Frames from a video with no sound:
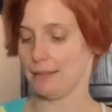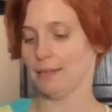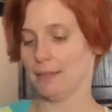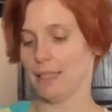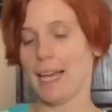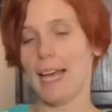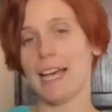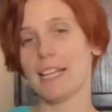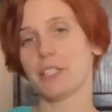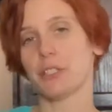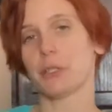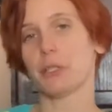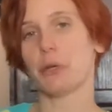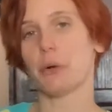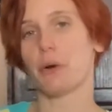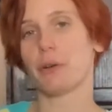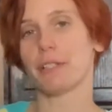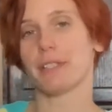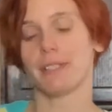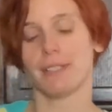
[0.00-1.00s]
Handle your
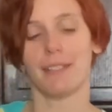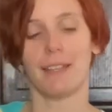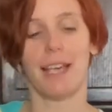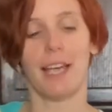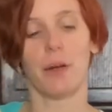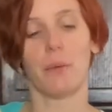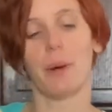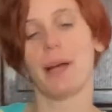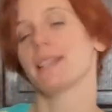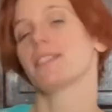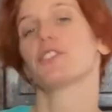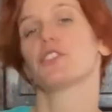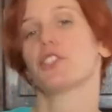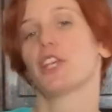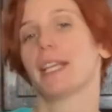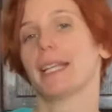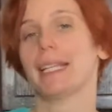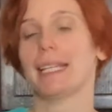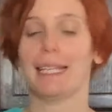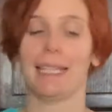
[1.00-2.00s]
egg whites
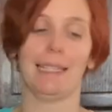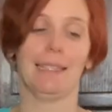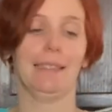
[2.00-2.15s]
gently.